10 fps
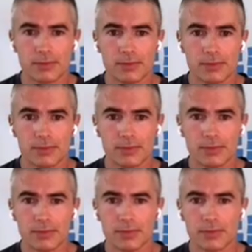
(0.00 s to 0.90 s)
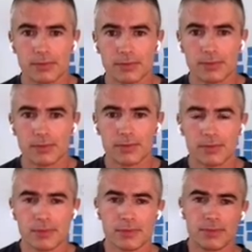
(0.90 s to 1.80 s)

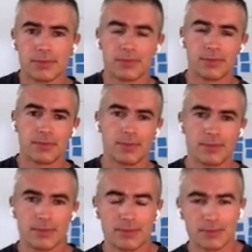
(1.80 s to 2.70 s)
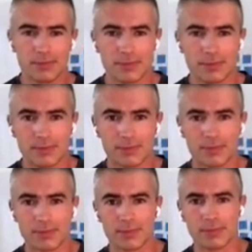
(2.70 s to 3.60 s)

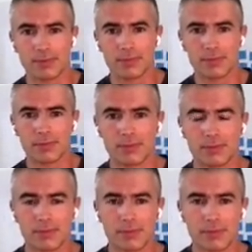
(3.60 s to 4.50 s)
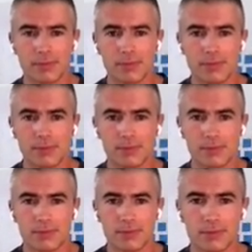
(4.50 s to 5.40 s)

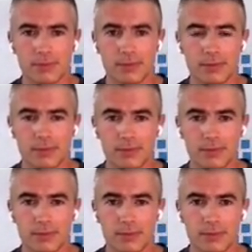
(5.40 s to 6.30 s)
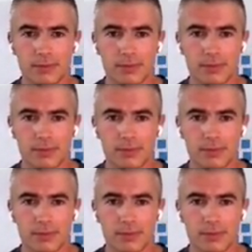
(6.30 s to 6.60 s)
No words are spoken by the person on screen.